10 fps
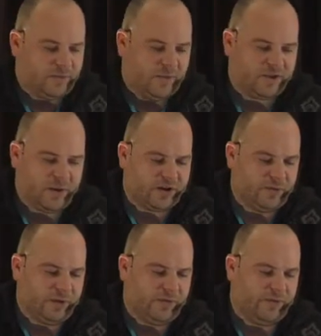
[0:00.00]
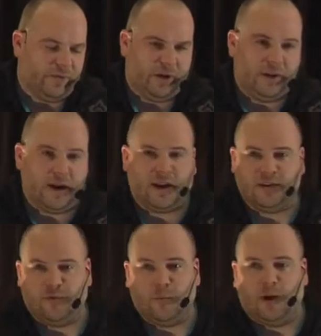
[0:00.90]
especially in that case
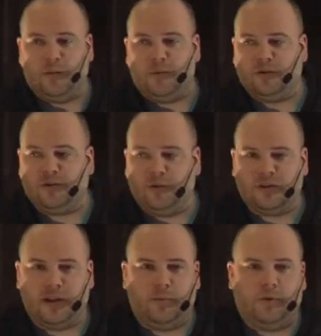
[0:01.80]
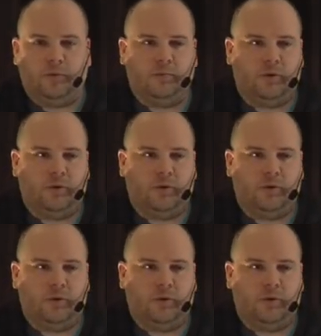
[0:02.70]
for buddy beers, for example.